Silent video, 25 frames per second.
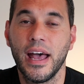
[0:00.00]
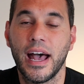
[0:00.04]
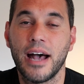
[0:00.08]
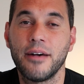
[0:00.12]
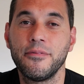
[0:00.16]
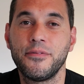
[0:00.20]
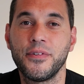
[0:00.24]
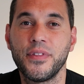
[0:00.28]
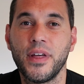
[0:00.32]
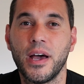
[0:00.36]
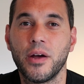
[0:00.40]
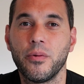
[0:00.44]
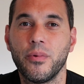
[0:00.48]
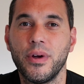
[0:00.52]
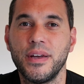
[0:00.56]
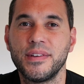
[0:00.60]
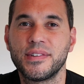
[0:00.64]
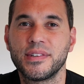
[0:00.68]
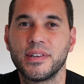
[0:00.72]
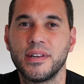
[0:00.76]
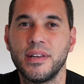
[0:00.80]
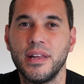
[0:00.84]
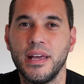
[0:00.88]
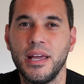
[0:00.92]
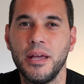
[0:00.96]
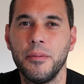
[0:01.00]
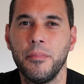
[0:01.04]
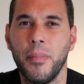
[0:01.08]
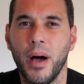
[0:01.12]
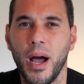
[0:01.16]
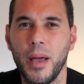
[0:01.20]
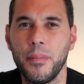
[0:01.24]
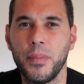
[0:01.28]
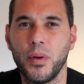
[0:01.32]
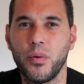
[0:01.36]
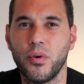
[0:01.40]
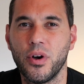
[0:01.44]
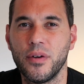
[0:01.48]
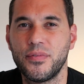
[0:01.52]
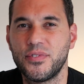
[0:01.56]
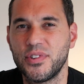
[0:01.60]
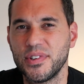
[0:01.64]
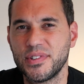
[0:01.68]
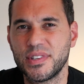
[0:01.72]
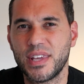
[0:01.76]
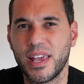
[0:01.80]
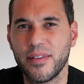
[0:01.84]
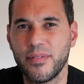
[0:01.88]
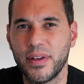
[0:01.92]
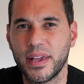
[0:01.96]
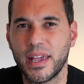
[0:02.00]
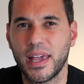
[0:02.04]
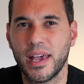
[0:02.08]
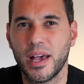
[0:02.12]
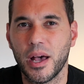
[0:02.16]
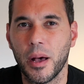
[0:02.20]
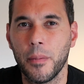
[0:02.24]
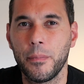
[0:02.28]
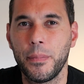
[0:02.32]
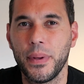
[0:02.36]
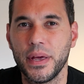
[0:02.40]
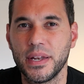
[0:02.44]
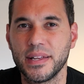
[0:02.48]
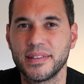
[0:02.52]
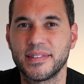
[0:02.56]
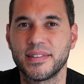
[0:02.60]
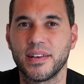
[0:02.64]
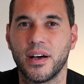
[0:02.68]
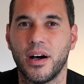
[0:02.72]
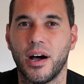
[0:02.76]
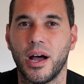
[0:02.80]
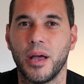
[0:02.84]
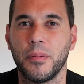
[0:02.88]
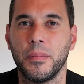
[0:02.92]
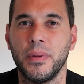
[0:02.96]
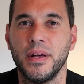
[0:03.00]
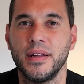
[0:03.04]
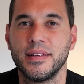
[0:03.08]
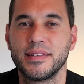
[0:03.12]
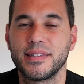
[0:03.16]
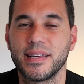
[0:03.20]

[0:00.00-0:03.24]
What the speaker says: and for that reason, it might be worth just giving it a bit of time